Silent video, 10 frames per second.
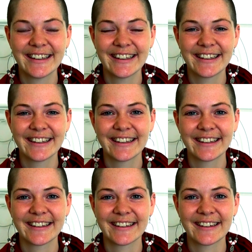
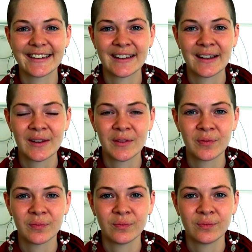
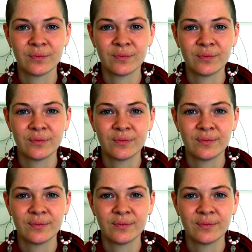Nothing is said.